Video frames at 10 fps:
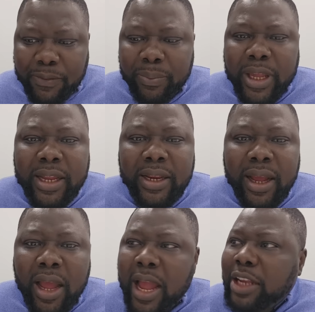from Kenya.
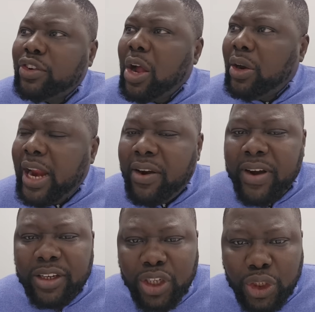Extraordinary
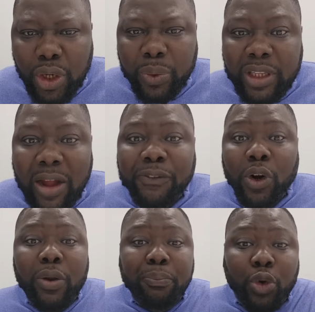rendition without
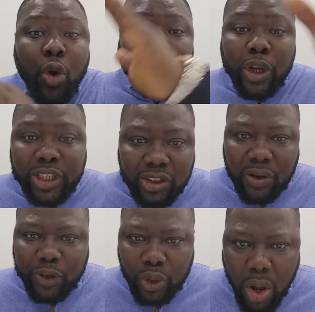following due process
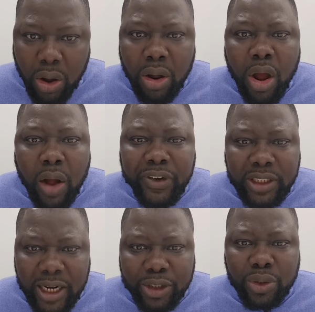of the law, of the
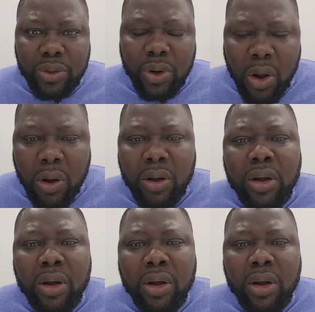international law.